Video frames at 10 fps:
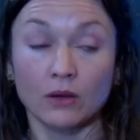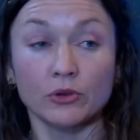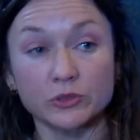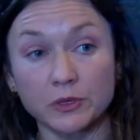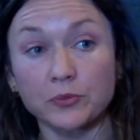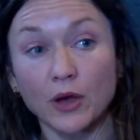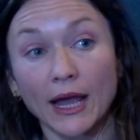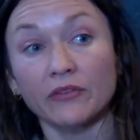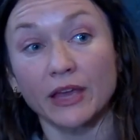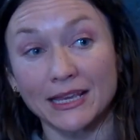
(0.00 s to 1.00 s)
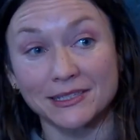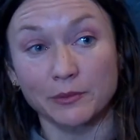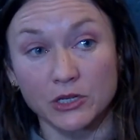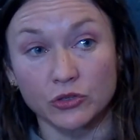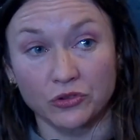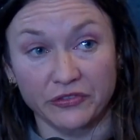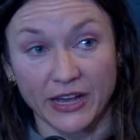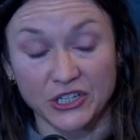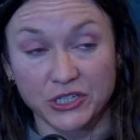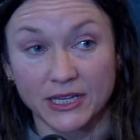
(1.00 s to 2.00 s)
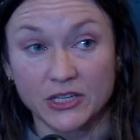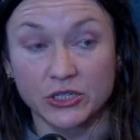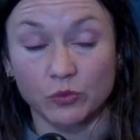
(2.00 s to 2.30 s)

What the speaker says: Most people have asymmetrical fascia tension.